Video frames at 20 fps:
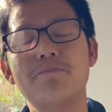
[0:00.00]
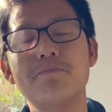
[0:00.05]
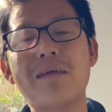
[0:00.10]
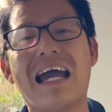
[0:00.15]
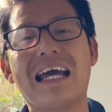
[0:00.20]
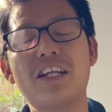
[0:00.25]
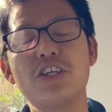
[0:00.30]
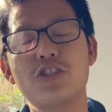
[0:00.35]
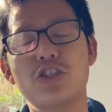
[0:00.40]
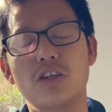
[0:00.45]

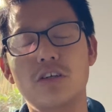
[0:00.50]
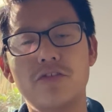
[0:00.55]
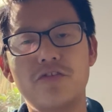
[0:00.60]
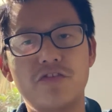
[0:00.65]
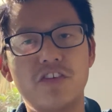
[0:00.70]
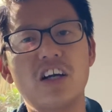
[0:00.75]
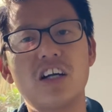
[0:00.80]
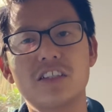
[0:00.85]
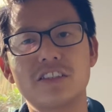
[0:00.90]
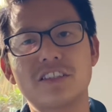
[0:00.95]
manager
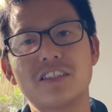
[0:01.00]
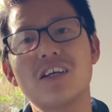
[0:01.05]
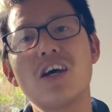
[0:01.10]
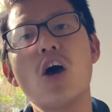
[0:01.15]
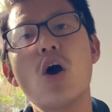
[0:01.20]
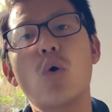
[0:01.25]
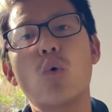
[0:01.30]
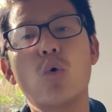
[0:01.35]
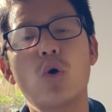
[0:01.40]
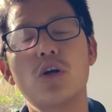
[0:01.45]
first
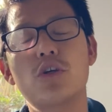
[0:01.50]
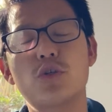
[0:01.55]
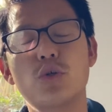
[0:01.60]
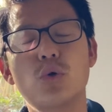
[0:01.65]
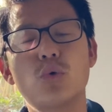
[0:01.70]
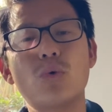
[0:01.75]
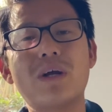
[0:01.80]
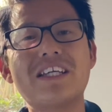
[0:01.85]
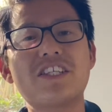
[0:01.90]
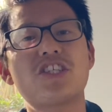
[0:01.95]
or do
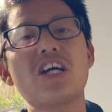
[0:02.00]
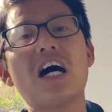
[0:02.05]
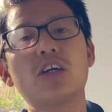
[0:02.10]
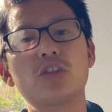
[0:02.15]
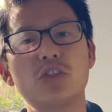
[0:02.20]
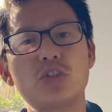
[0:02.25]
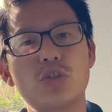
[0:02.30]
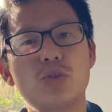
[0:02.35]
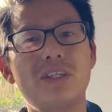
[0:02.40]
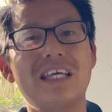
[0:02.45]
you reach out
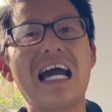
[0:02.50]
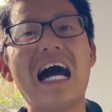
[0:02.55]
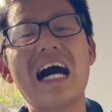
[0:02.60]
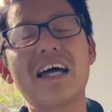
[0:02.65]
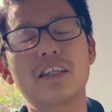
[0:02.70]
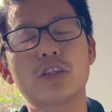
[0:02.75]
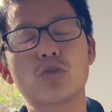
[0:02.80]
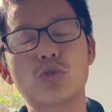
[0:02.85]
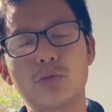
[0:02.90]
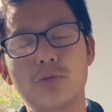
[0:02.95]
to the
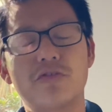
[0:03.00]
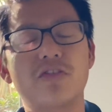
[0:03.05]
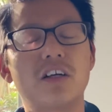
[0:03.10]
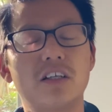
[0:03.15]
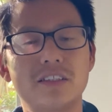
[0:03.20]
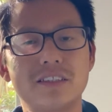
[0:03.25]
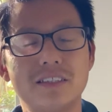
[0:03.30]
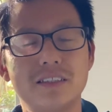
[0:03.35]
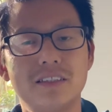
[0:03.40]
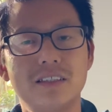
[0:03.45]
other group first?